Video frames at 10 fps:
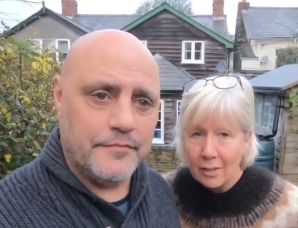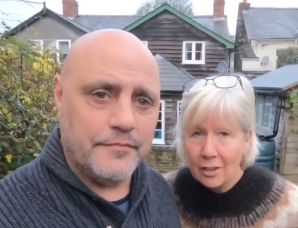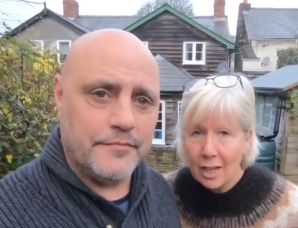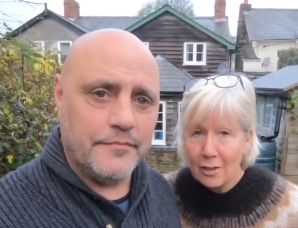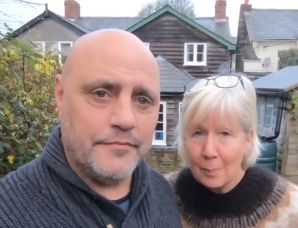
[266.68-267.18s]

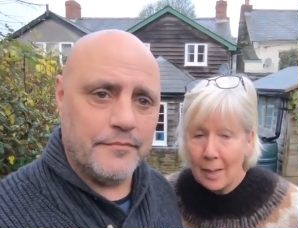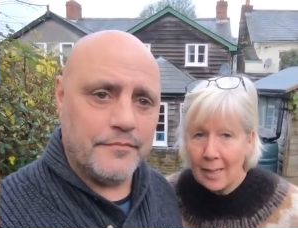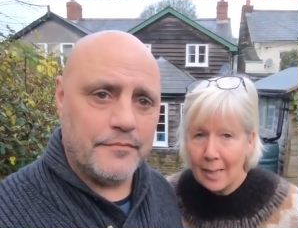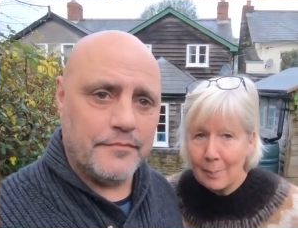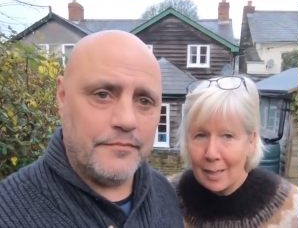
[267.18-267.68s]
Speaker 1: checked my
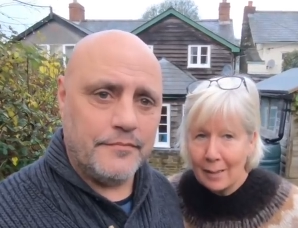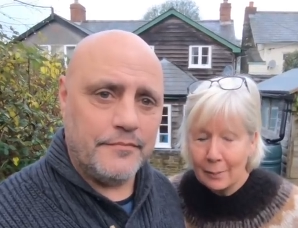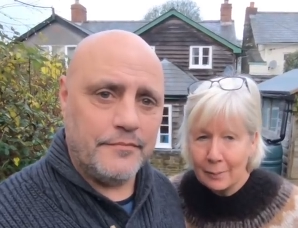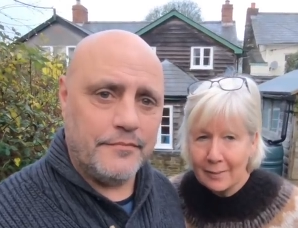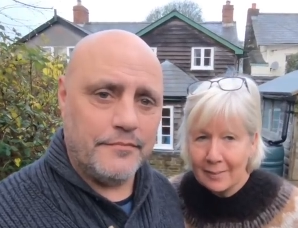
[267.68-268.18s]

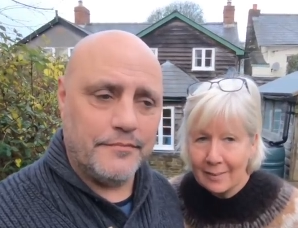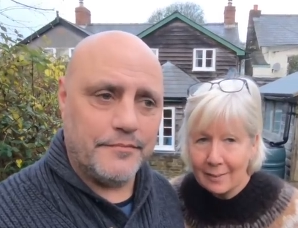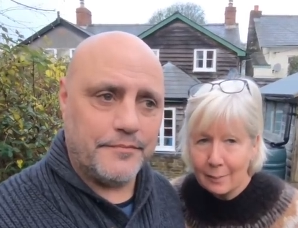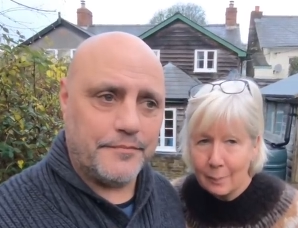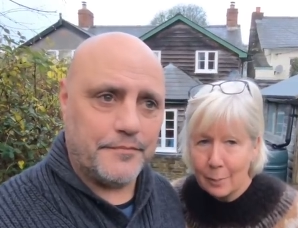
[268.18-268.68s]
emails.
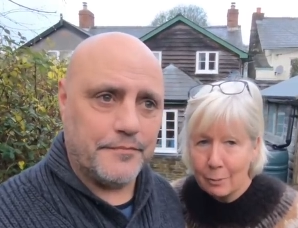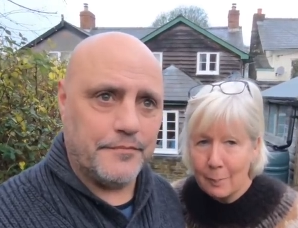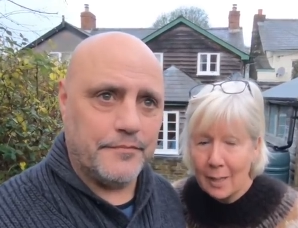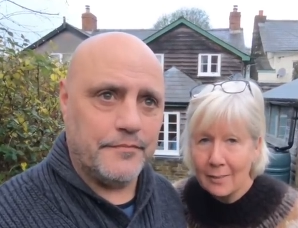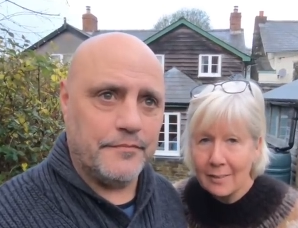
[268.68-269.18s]
We were
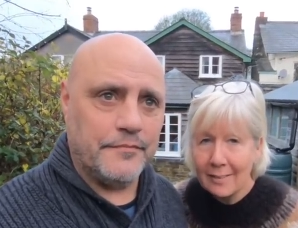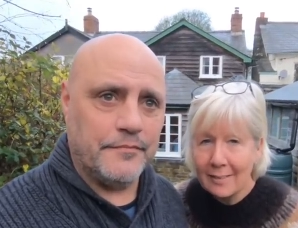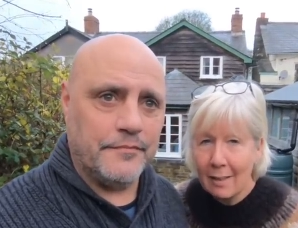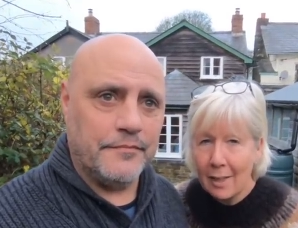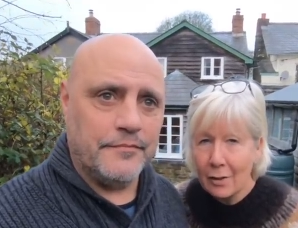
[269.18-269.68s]
about to
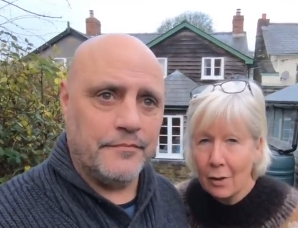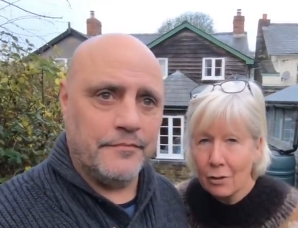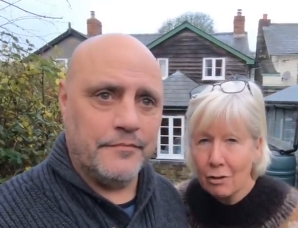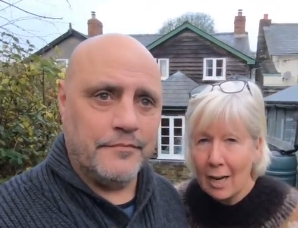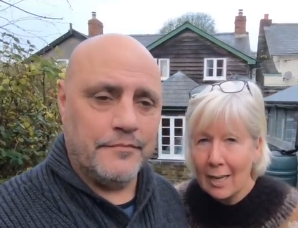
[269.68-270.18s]
sign
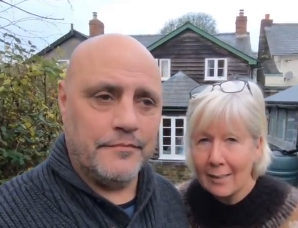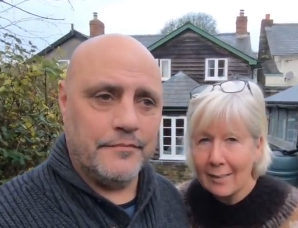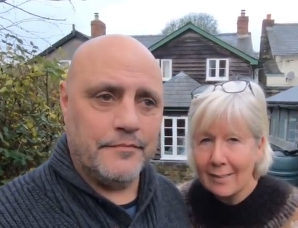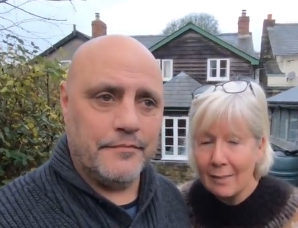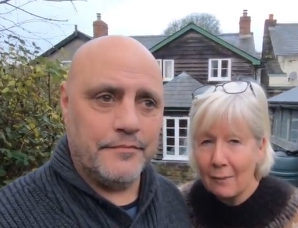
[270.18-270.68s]
contracts
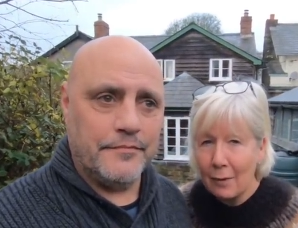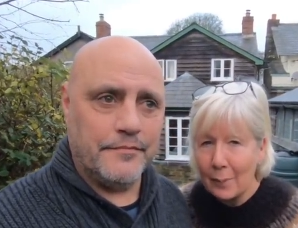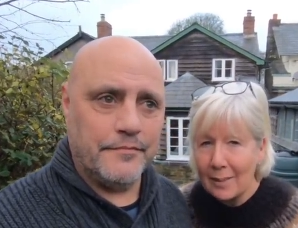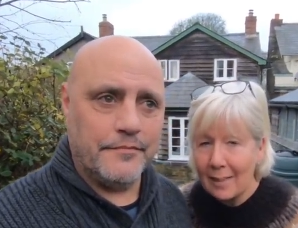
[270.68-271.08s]
the following